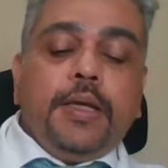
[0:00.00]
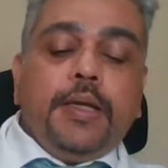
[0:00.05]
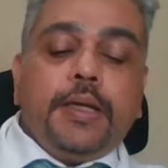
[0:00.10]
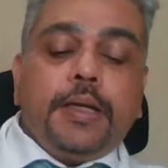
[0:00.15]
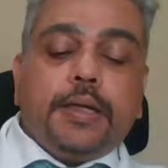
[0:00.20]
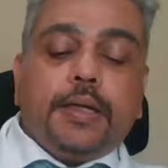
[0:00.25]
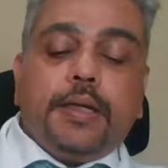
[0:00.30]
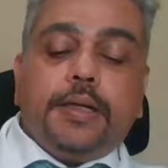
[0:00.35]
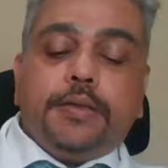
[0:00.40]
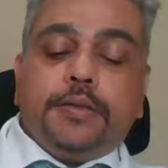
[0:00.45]

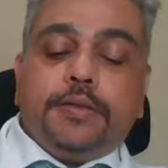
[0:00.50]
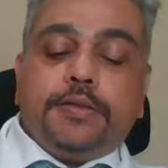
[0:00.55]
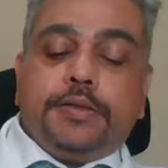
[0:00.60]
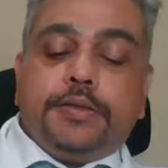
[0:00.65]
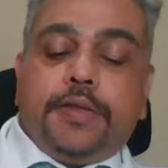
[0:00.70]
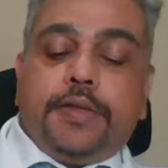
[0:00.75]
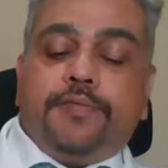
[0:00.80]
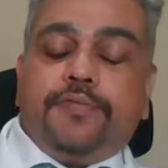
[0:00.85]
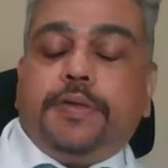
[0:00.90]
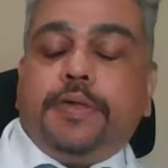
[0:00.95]
Regarding the
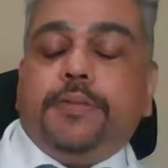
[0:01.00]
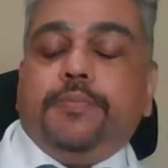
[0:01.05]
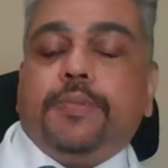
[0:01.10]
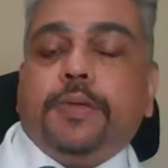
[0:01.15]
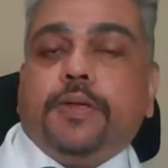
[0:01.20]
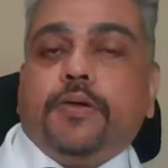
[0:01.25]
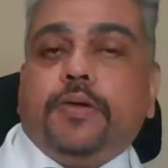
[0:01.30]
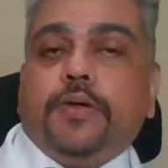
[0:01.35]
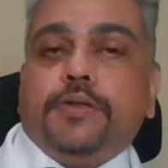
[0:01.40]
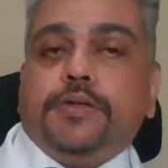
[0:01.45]
safety
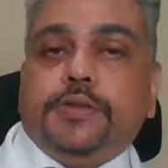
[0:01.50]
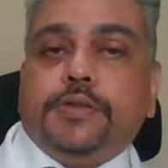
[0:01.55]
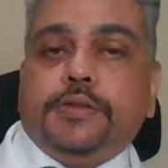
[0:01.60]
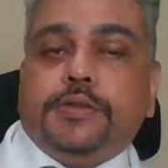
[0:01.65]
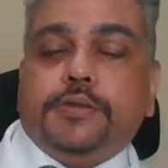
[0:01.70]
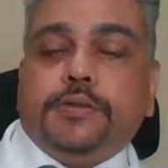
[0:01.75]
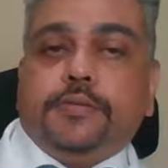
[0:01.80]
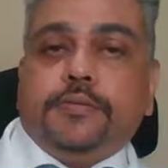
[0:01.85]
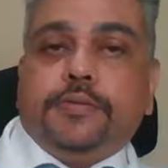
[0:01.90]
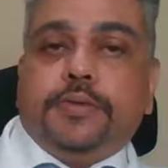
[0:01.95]

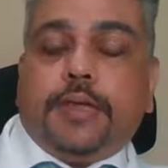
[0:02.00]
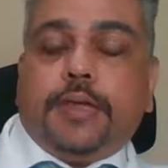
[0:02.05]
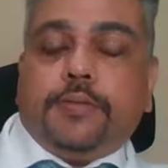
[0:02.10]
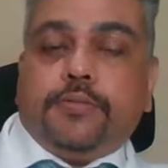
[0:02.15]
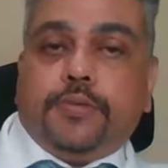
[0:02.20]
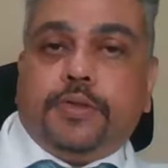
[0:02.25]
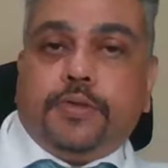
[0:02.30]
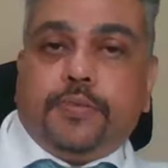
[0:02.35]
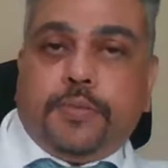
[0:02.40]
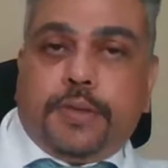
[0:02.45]
precautions,
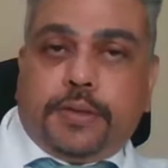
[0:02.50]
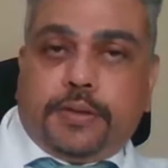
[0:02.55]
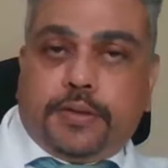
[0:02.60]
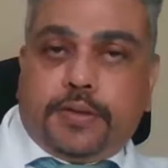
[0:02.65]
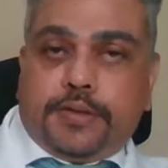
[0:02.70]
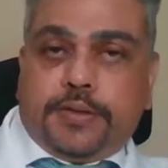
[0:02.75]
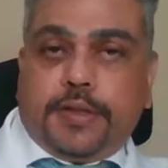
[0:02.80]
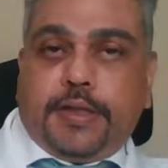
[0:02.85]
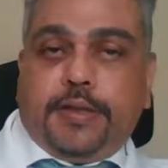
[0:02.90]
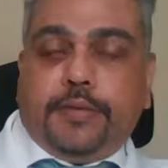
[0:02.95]
that would remain
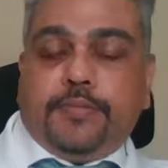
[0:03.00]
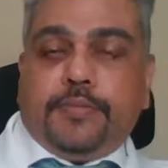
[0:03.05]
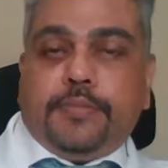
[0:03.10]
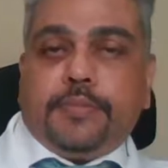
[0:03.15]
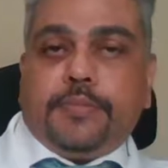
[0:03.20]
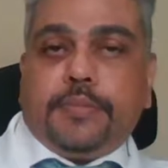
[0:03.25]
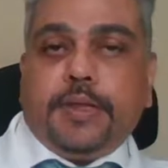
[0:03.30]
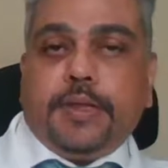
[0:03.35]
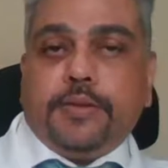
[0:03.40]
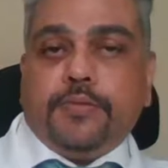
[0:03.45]
the
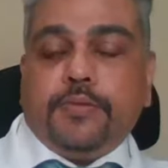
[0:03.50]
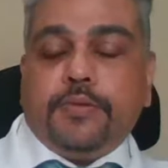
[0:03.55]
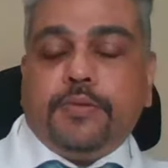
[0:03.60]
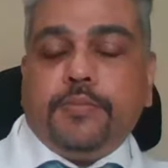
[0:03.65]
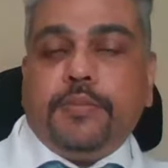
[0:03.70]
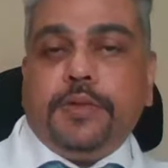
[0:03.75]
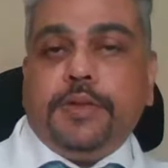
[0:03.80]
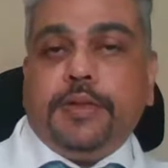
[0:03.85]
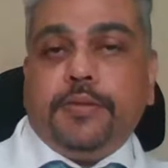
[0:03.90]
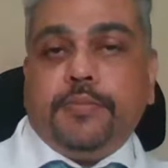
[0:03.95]
same. That
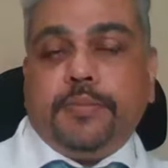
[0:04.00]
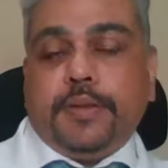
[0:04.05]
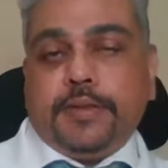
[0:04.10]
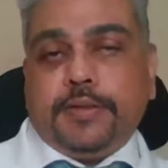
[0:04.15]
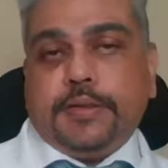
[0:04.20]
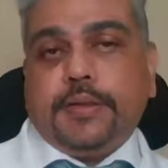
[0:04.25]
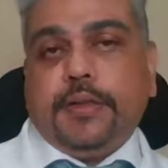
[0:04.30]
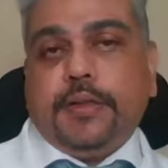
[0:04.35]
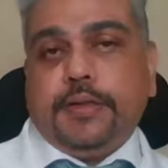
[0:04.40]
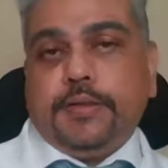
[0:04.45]
would mean
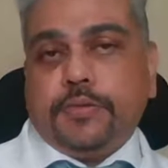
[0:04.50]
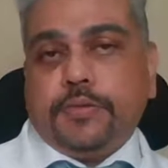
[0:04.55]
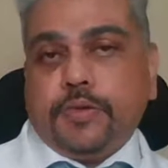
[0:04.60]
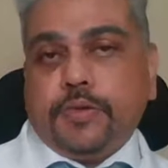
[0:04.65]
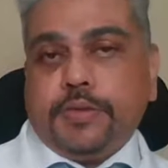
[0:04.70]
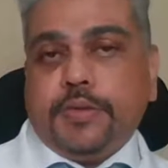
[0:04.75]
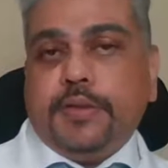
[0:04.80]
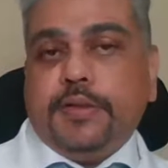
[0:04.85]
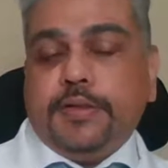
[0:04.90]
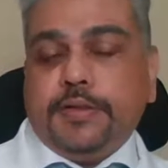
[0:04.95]
basically
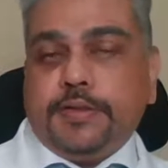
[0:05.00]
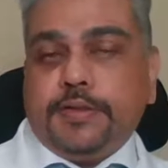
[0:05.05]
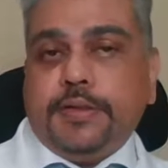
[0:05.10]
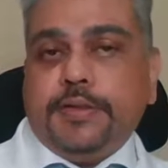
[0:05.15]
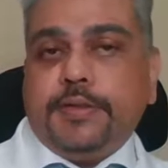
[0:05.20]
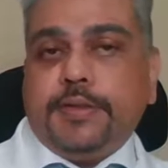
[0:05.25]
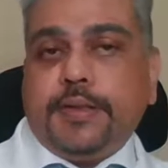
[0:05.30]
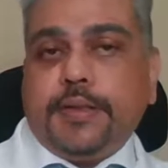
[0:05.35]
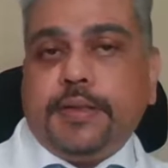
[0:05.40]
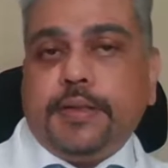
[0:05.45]
social
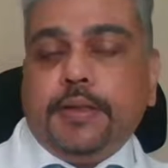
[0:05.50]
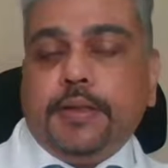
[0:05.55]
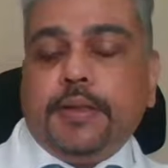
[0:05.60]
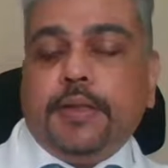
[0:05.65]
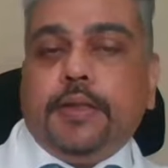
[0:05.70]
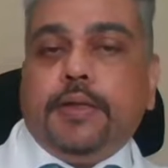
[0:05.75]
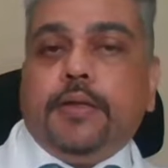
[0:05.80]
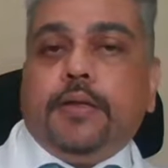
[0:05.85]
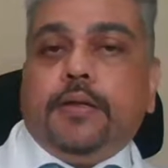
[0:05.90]
distancing,